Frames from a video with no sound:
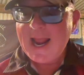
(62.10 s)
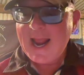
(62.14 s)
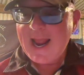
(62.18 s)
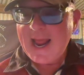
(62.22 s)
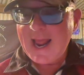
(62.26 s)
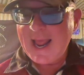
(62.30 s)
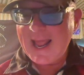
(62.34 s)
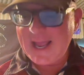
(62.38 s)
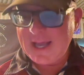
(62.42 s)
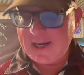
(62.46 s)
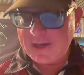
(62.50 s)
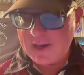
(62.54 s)

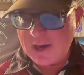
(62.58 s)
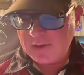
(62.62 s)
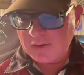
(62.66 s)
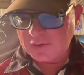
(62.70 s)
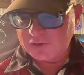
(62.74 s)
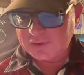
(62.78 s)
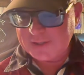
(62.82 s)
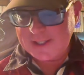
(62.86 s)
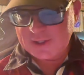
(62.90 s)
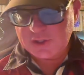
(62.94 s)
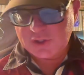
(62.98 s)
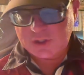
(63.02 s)
And
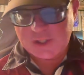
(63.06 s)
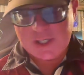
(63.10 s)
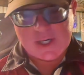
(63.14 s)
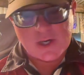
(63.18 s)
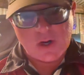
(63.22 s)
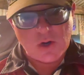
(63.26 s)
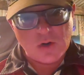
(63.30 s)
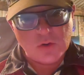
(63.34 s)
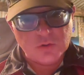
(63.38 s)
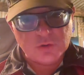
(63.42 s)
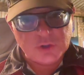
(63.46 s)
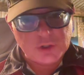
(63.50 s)
Hunter's HD
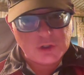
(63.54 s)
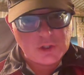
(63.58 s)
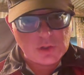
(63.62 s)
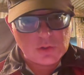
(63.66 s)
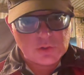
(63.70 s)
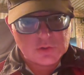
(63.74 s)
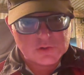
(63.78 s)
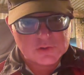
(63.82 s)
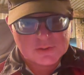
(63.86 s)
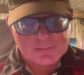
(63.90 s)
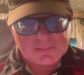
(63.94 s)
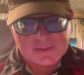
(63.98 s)
Gold
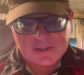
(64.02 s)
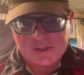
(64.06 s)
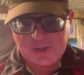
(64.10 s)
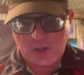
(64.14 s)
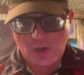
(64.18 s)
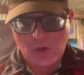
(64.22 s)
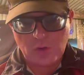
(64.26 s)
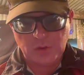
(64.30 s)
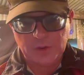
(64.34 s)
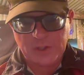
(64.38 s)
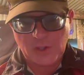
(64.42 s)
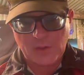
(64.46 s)
used to be the
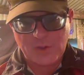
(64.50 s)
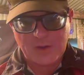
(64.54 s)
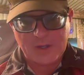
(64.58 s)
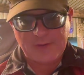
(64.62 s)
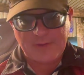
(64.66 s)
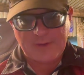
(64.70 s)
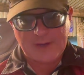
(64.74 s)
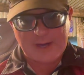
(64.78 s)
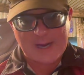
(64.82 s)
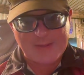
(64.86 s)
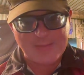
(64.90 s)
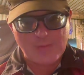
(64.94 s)
only wear
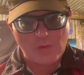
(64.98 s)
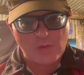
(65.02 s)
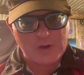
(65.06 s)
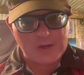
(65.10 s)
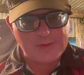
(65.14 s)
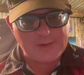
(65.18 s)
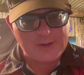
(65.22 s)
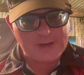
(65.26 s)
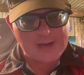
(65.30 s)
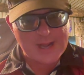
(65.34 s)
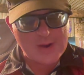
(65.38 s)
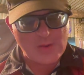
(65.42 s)
that I'm aware
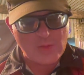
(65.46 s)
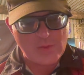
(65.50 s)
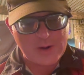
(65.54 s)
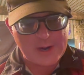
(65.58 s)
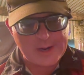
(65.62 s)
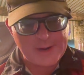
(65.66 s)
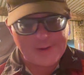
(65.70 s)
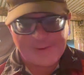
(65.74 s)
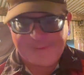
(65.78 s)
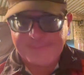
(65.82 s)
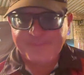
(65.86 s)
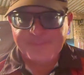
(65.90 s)
that I
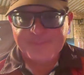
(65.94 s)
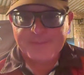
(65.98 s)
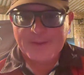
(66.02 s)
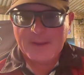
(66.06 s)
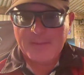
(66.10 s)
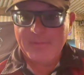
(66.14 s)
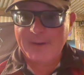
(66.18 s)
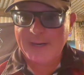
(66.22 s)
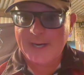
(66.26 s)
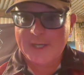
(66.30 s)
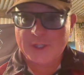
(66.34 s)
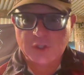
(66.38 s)
wear,
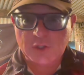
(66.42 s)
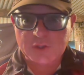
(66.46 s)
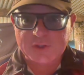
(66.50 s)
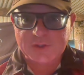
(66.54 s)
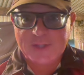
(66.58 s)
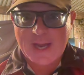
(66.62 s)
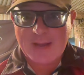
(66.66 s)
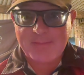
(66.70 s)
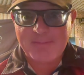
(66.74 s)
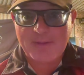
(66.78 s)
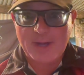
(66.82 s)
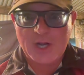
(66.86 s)
but I just
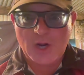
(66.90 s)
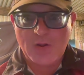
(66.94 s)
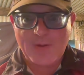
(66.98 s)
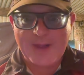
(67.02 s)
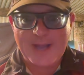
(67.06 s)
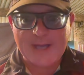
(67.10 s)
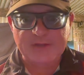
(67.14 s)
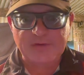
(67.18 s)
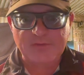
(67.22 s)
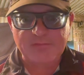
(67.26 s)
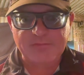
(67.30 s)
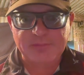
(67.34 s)
got my new
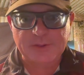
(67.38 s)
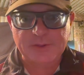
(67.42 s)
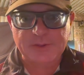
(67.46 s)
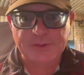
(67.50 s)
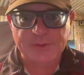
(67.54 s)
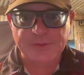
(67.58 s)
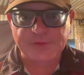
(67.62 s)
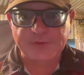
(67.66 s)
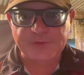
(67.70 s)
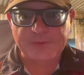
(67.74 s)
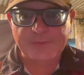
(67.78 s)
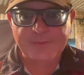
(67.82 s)
Active
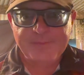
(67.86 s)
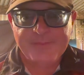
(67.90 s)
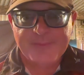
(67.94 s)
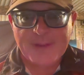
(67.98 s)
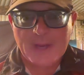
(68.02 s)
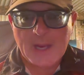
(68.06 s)
Blues.